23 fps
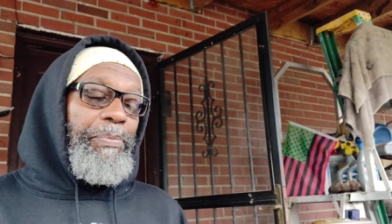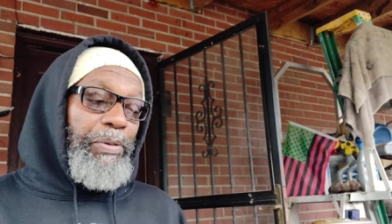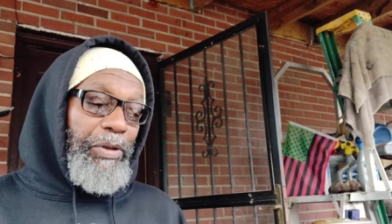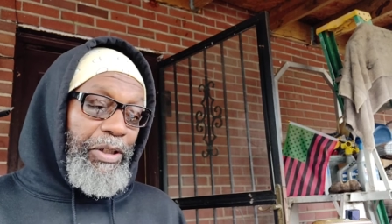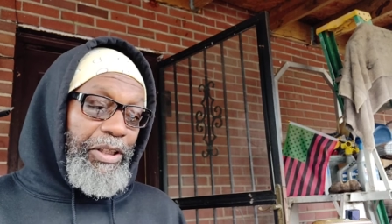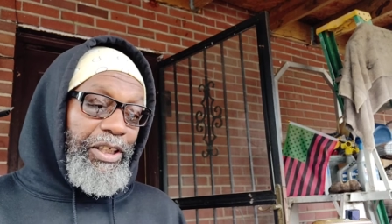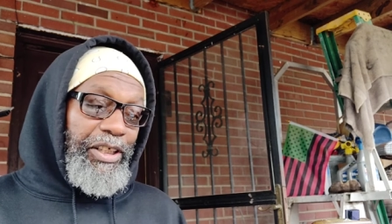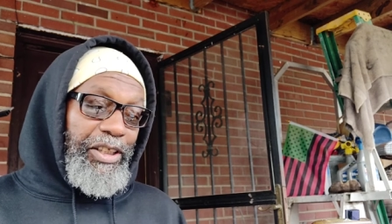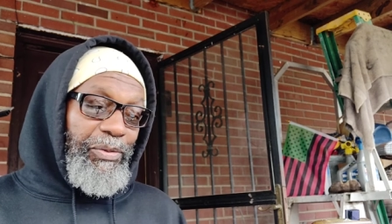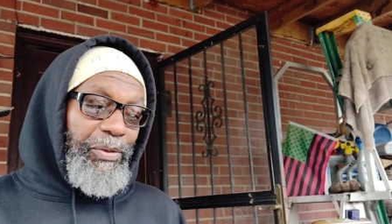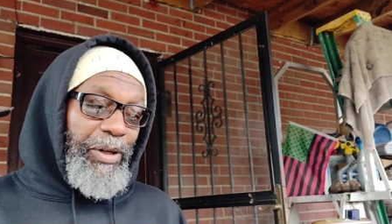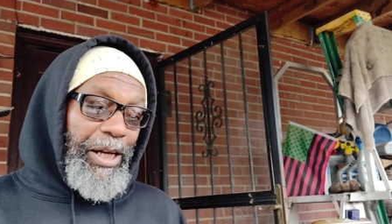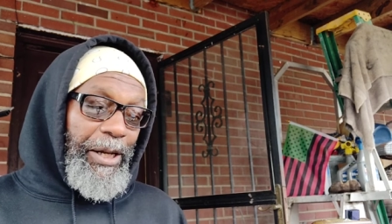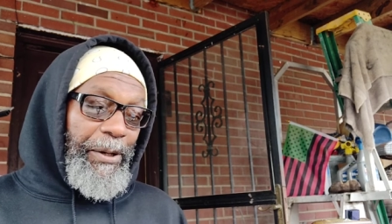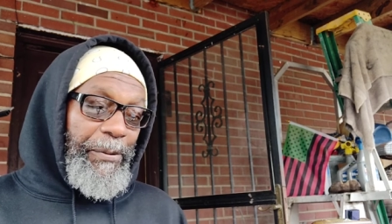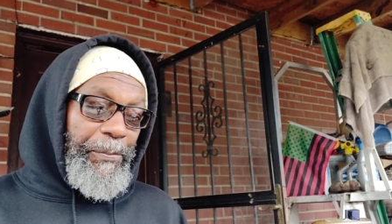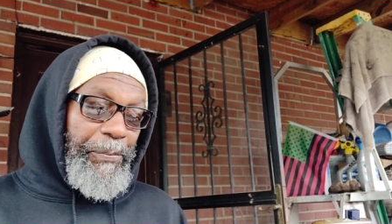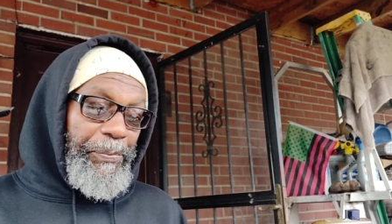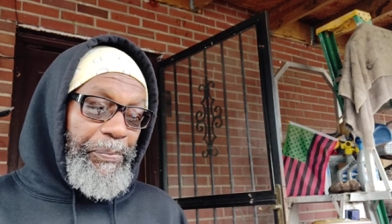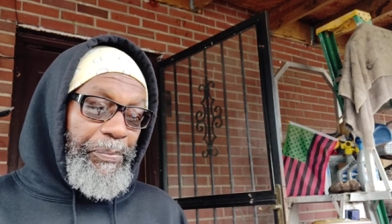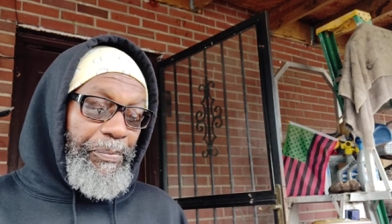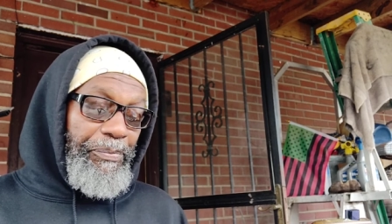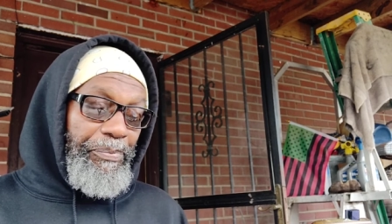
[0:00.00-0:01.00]
put it this way,
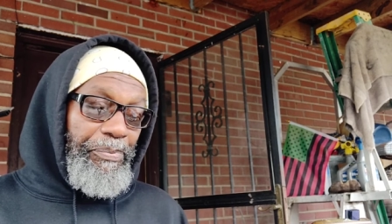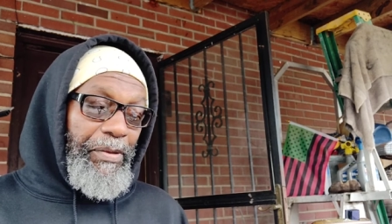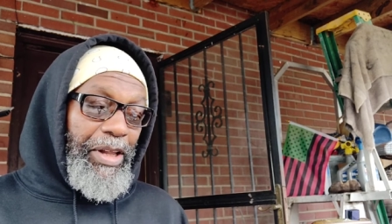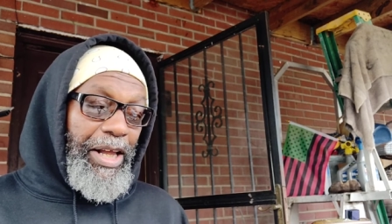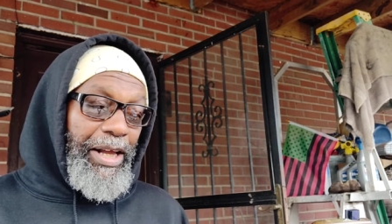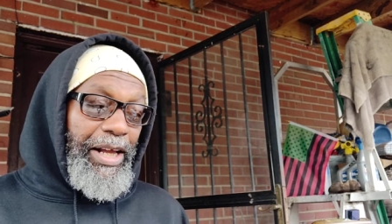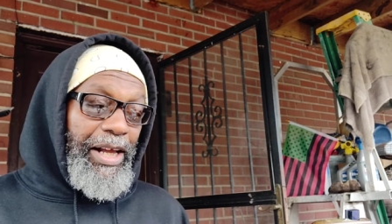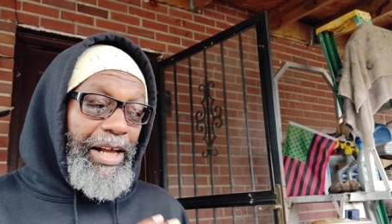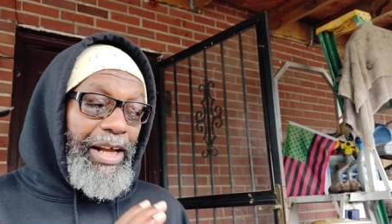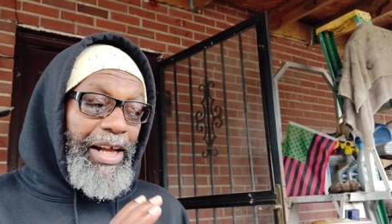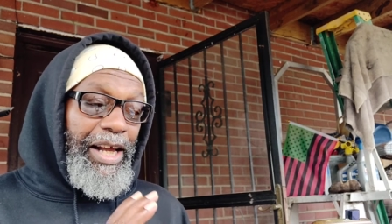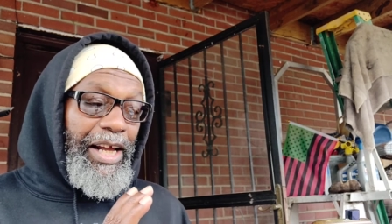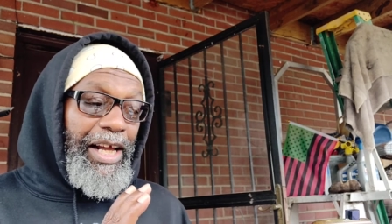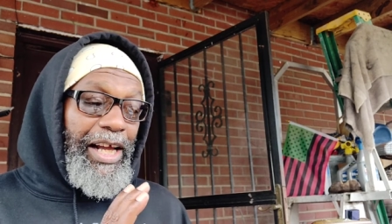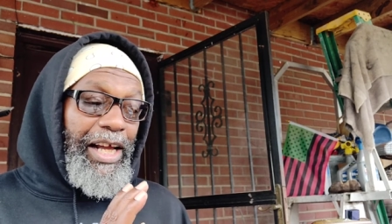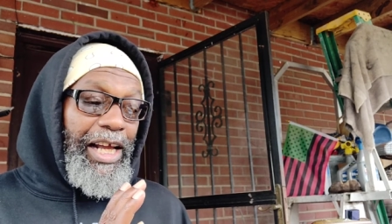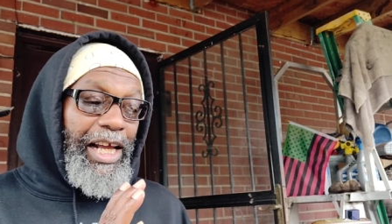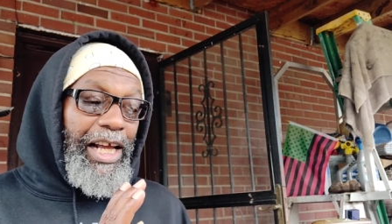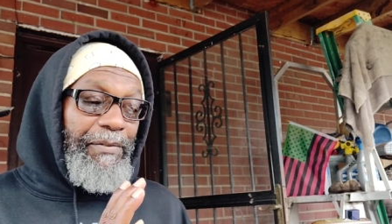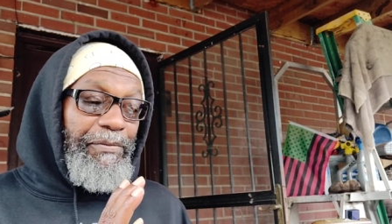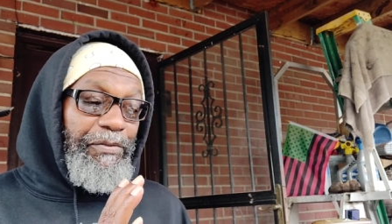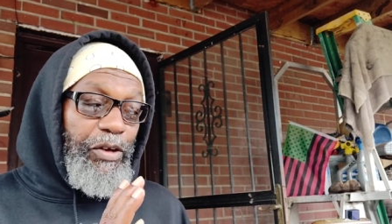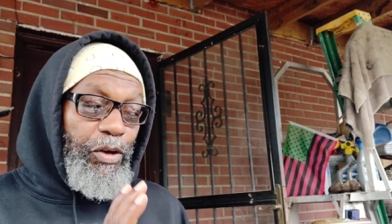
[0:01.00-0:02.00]

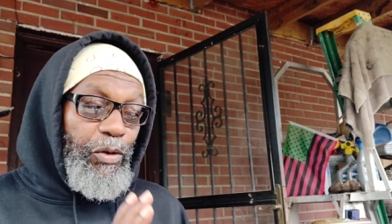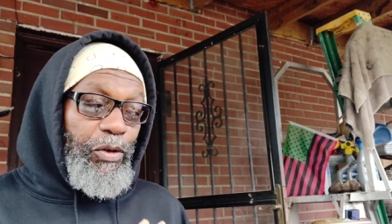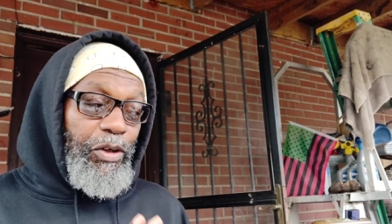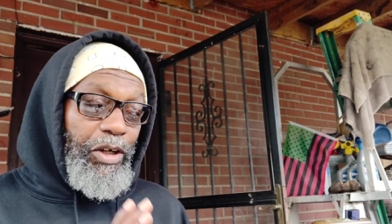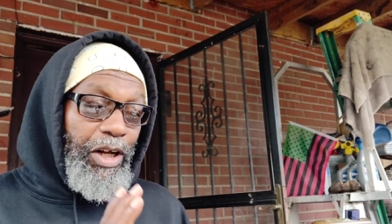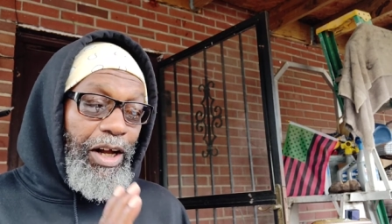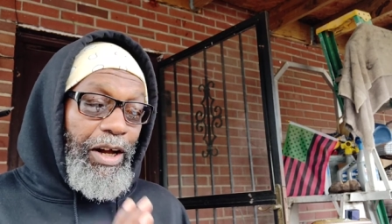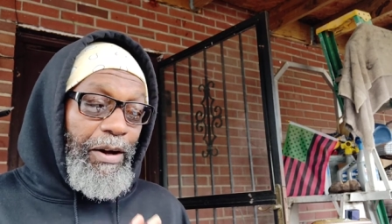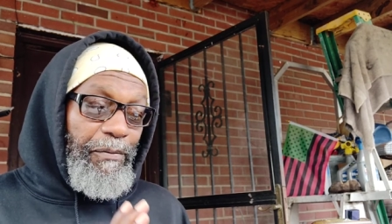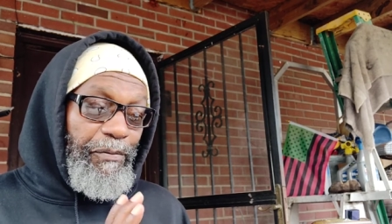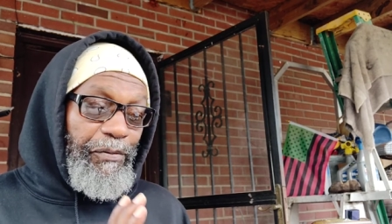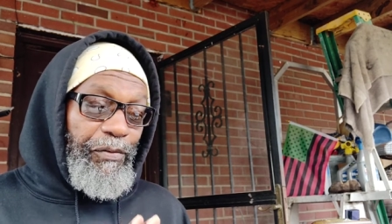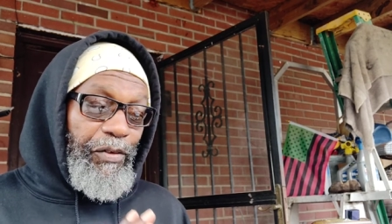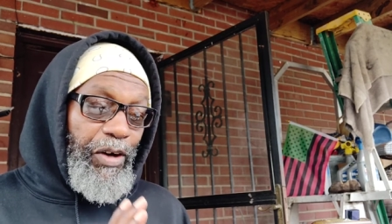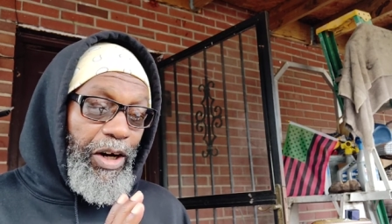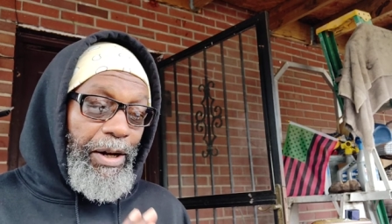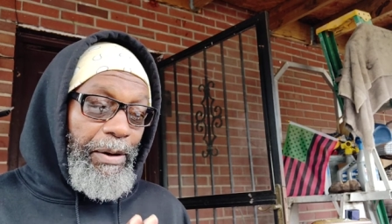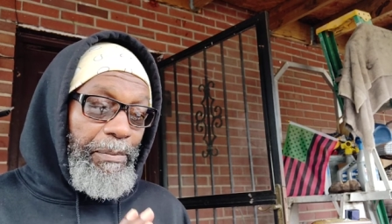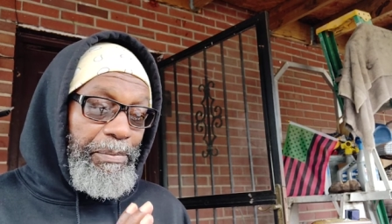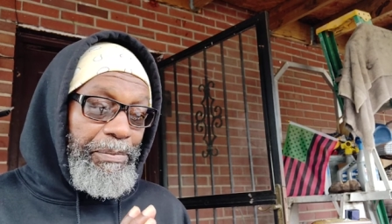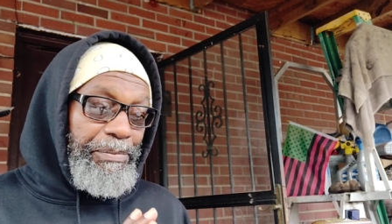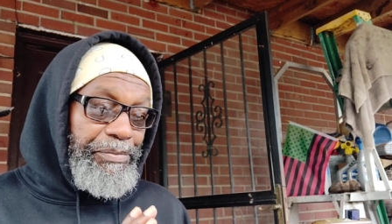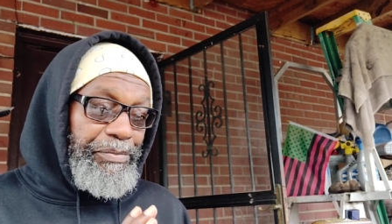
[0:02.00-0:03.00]
if you come
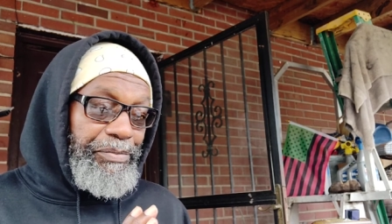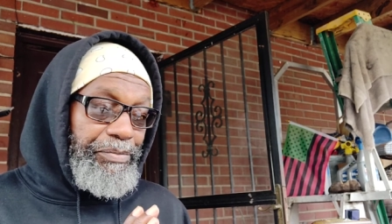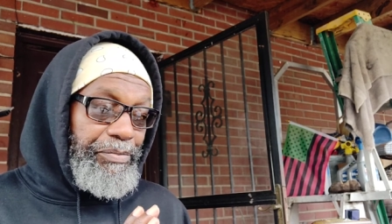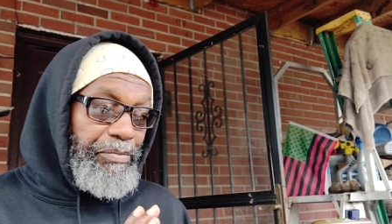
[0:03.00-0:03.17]
from